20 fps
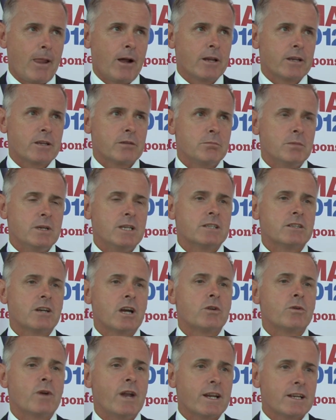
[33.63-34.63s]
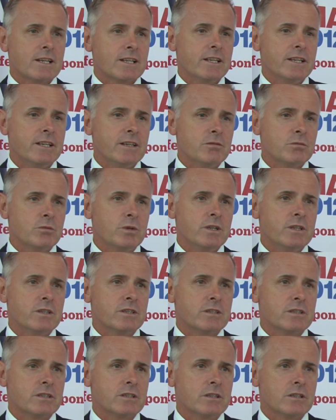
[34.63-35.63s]
I can meet directly
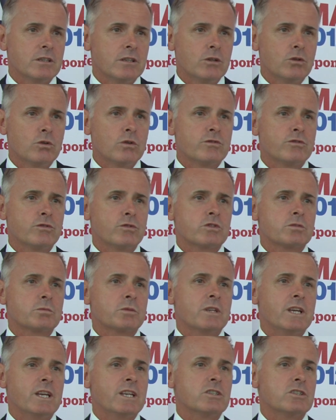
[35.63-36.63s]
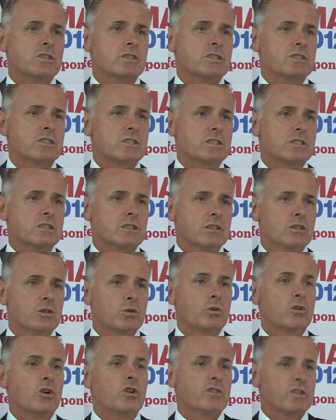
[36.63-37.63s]
with the law enforcement agents
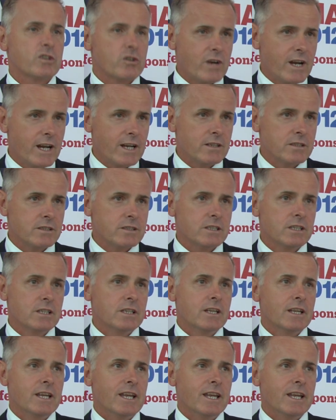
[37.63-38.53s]
who are on the ground